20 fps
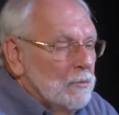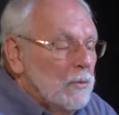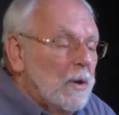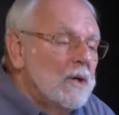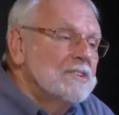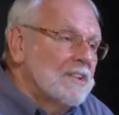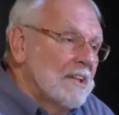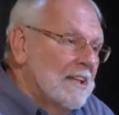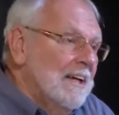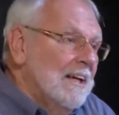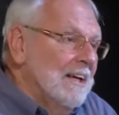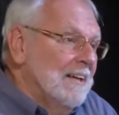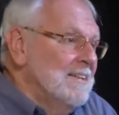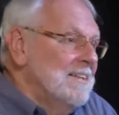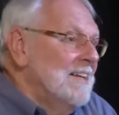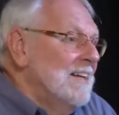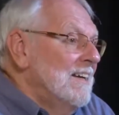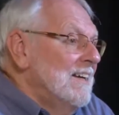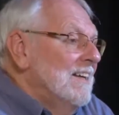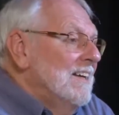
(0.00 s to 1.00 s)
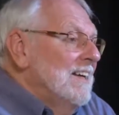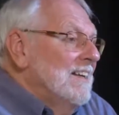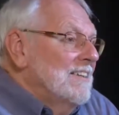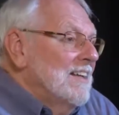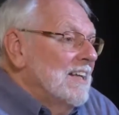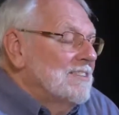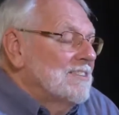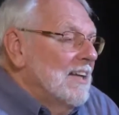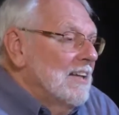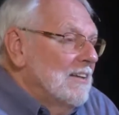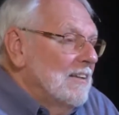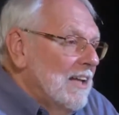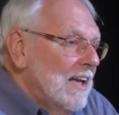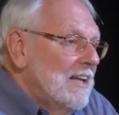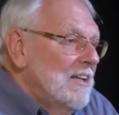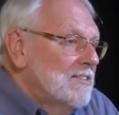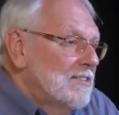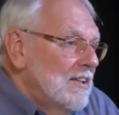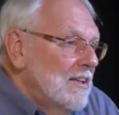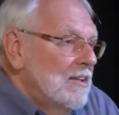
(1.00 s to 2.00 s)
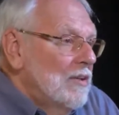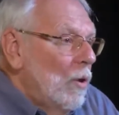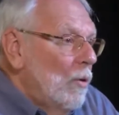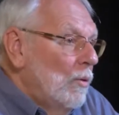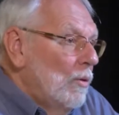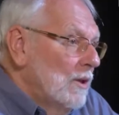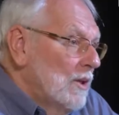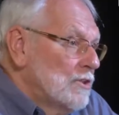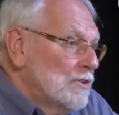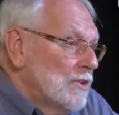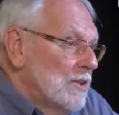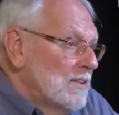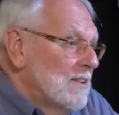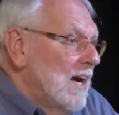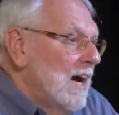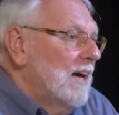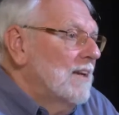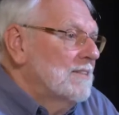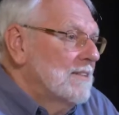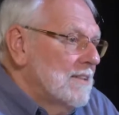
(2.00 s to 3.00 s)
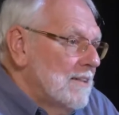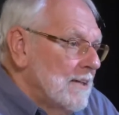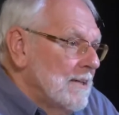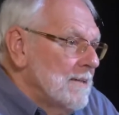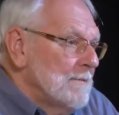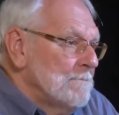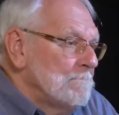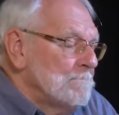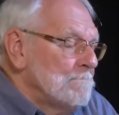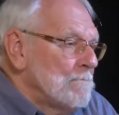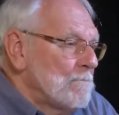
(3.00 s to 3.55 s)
And once again, that's at legacycoalition.com.